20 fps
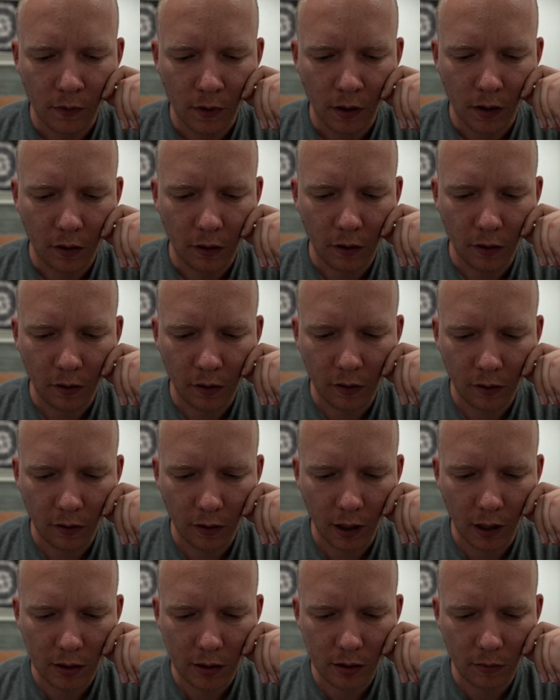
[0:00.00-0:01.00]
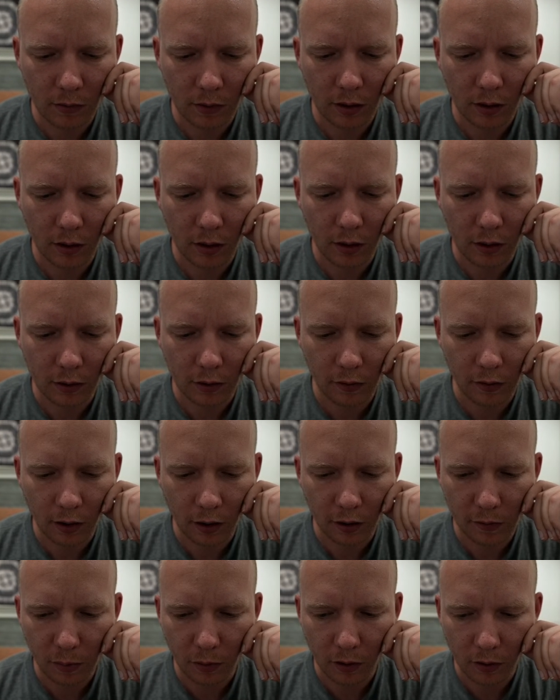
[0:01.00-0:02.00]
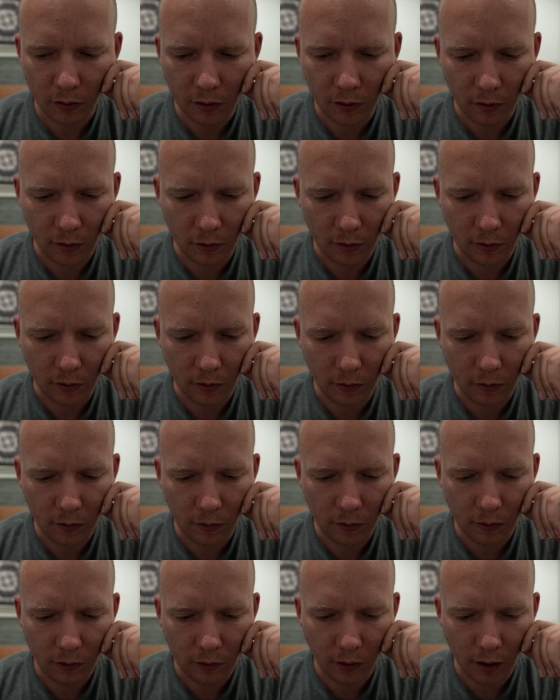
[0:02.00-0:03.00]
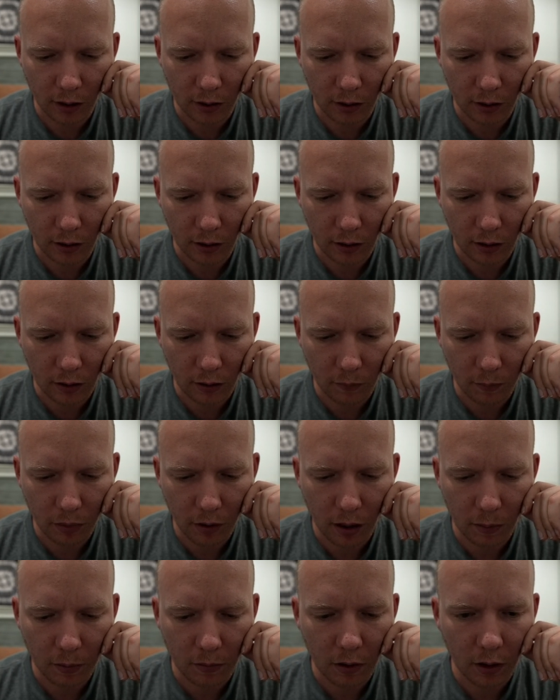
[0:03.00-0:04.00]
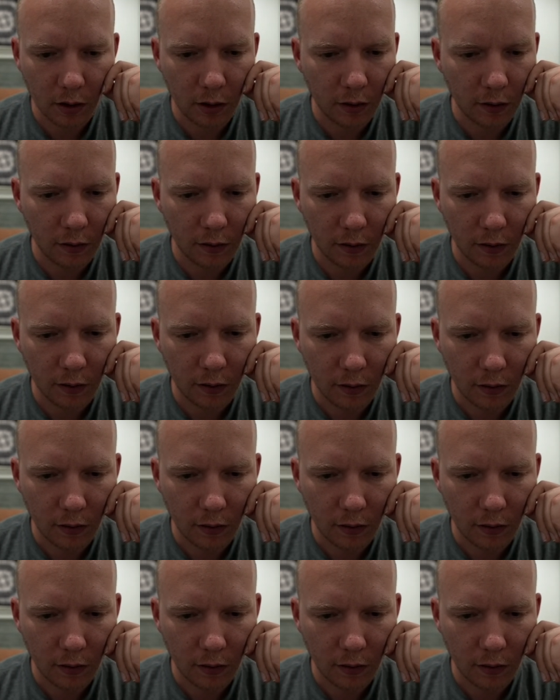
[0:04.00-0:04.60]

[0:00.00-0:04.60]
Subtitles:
So this is actually one of the doctors that I spoke to directly. Properties.